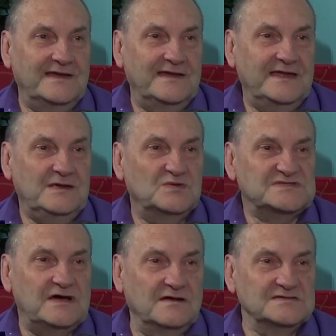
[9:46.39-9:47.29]
he was
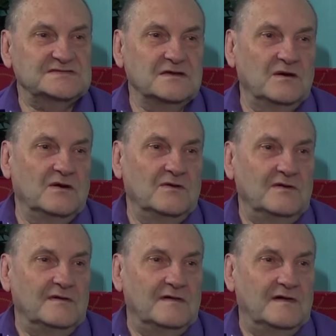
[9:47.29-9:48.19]

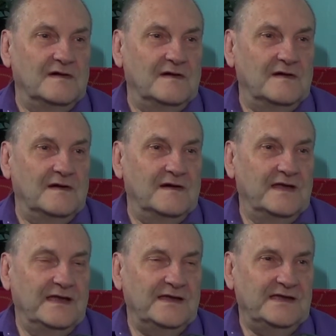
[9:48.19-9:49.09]
also
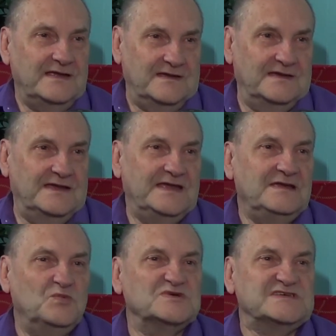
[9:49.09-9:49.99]
he
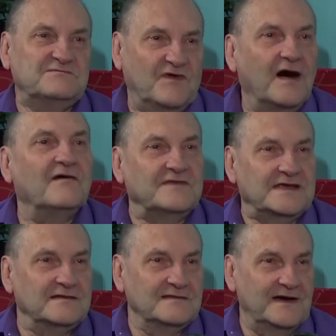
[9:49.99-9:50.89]
was involved in
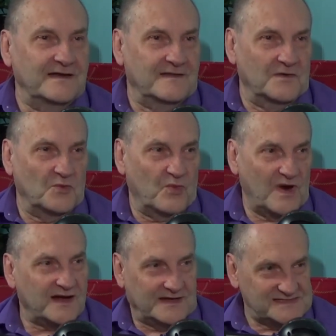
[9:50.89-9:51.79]
a lot of their
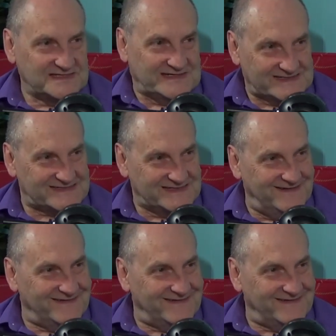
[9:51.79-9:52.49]
ruckusness